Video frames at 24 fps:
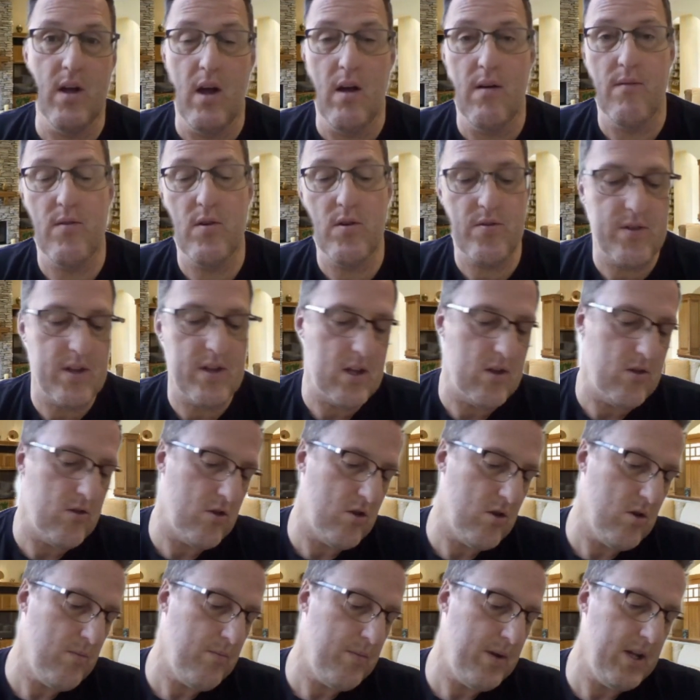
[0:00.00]
First thing you
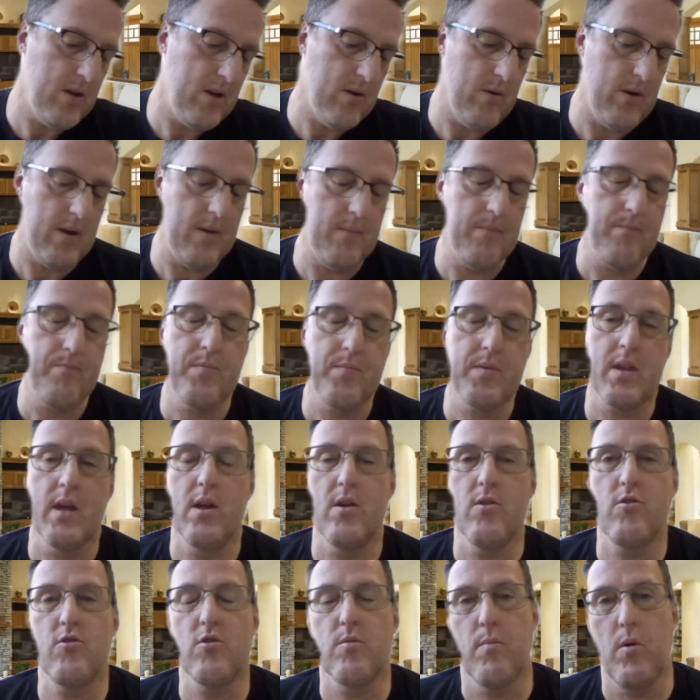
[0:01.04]
should be doing
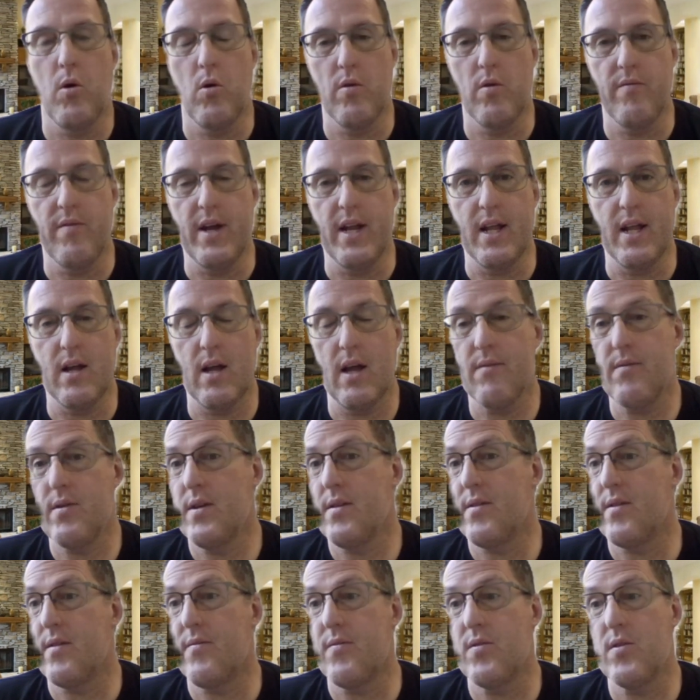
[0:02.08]
is you're motivating.
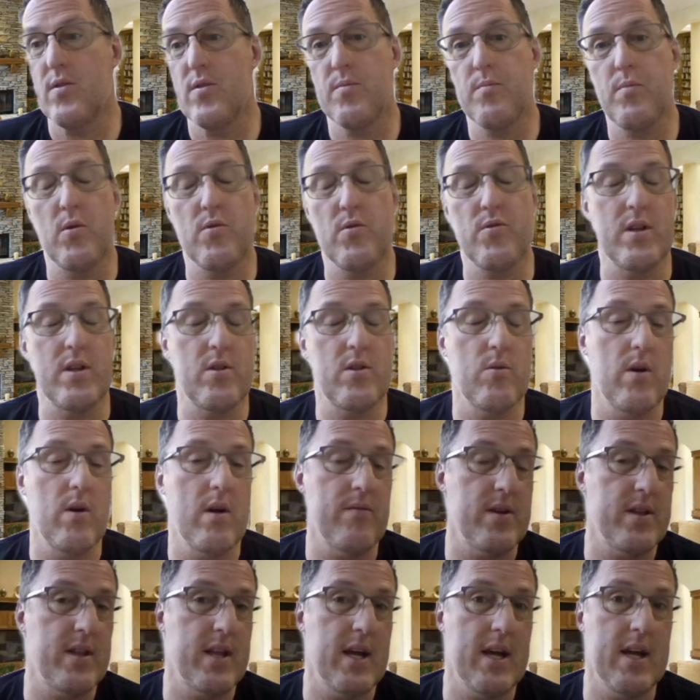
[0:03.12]
The first post I do
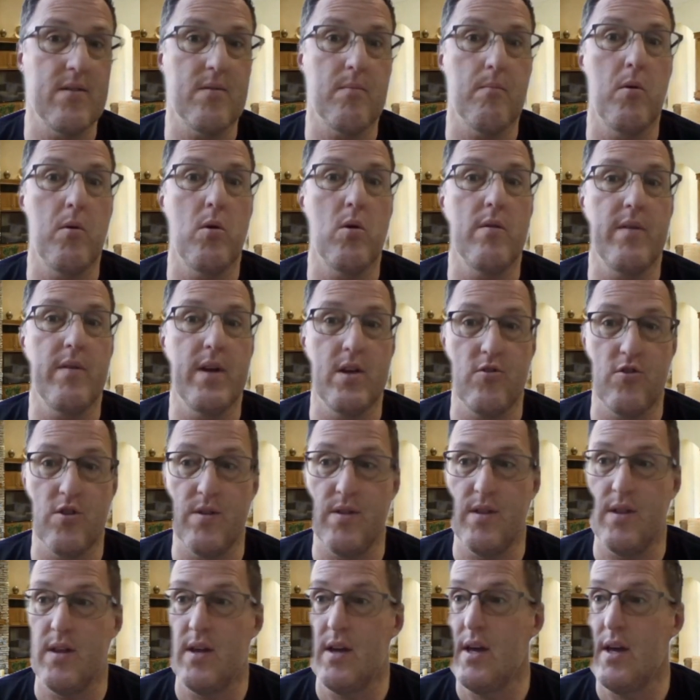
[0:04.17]
every day is motivation.